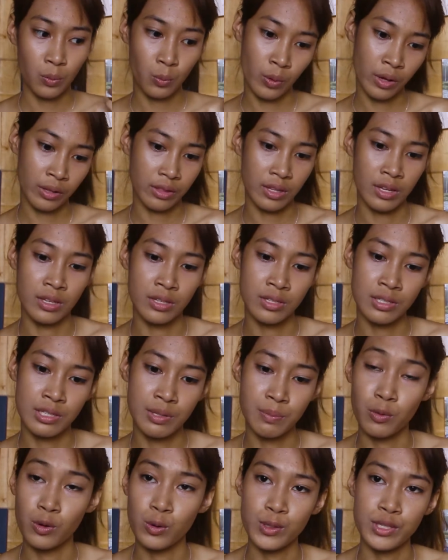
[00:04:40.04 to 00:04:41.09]
what is
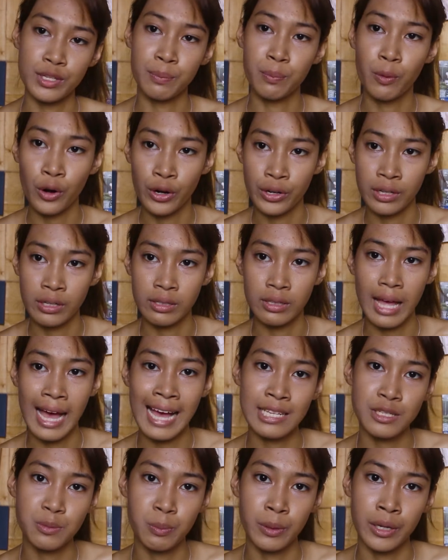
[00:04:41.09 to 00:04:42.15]
the most important
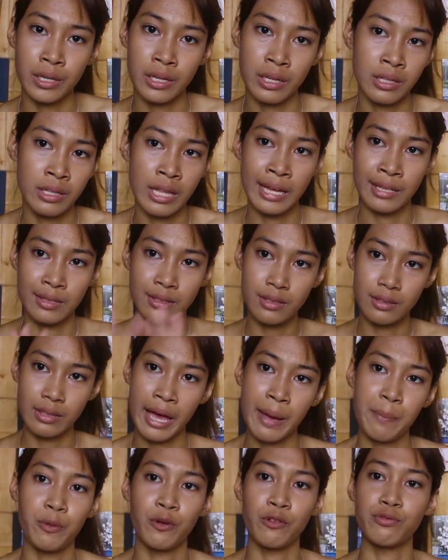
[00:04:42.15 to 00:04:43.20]
aspect in that
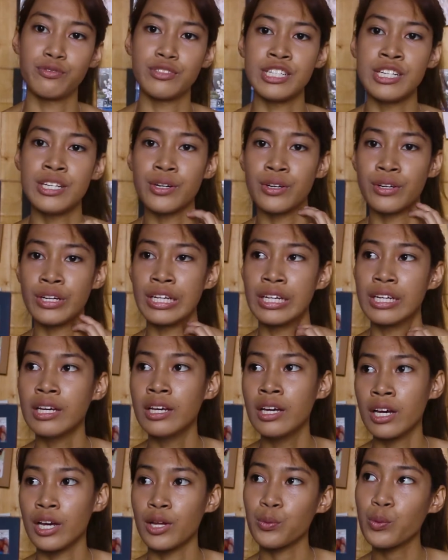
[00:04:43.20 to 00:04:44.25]
type of theory.
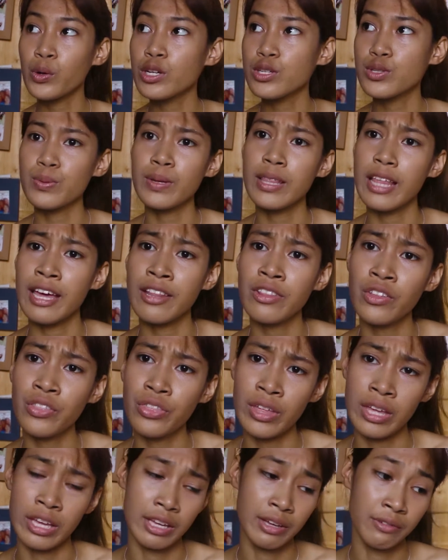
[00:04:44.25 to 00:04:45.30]
It works with
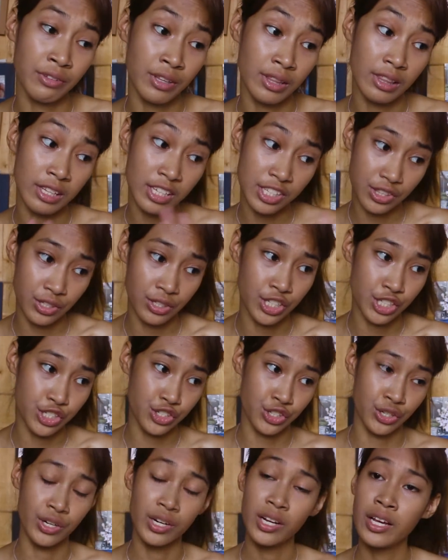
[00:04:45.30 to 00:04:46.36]
anything, even
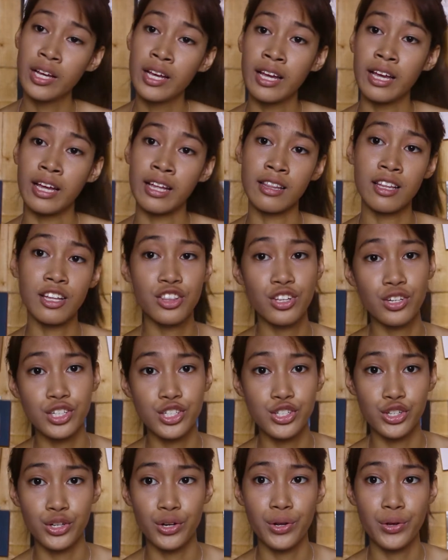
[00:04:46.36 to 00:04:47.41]
literature. In
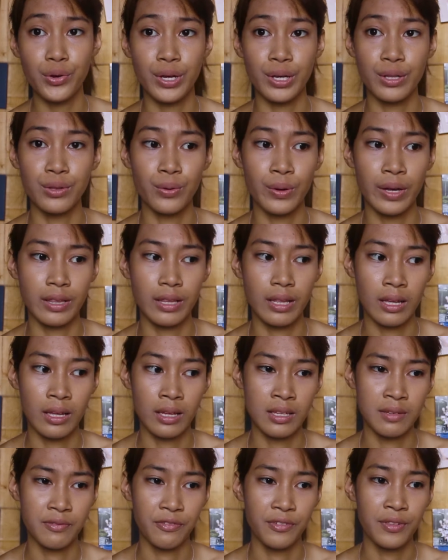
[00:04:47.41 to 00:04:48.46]
literature, you could do it
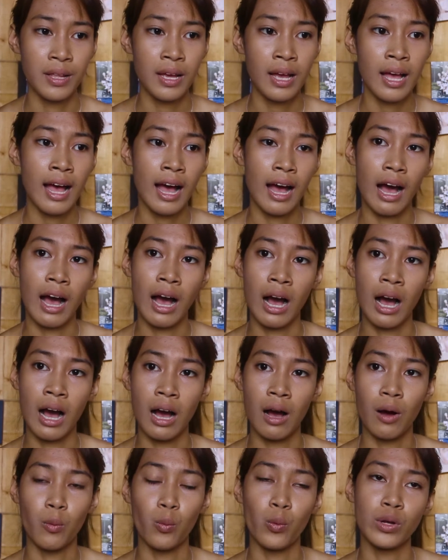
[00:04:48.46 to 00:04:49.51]
with
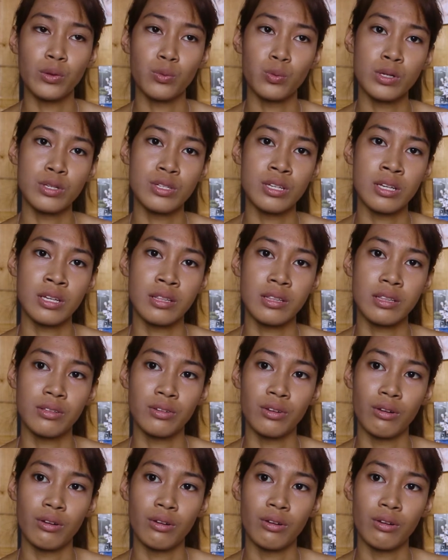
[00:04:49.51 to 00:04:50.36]
how was it